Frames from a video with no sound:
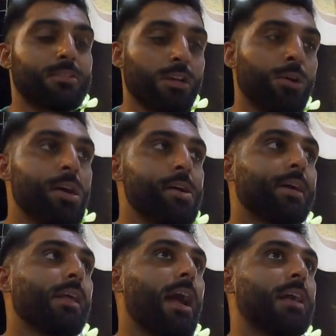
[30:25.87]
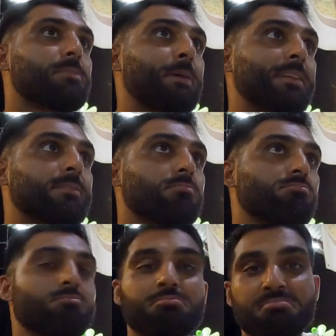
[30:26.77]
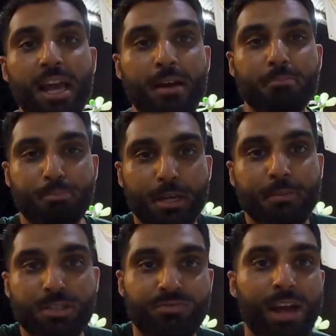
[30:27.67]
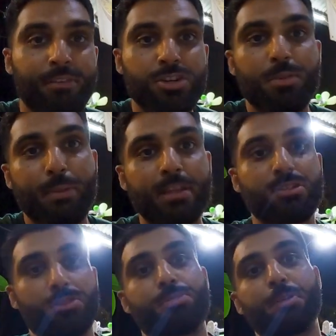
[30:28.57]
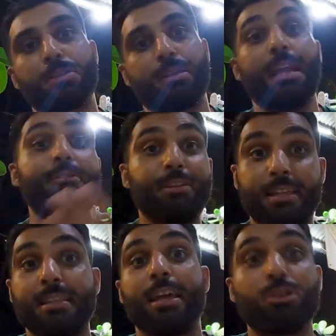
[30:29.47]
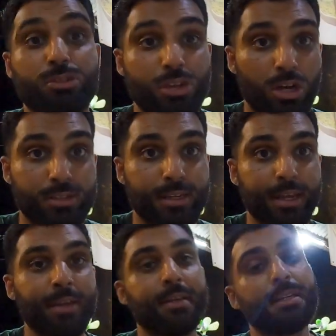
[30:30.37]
So I spent, yeah, pretty much 500 pesos between everything that you saw today.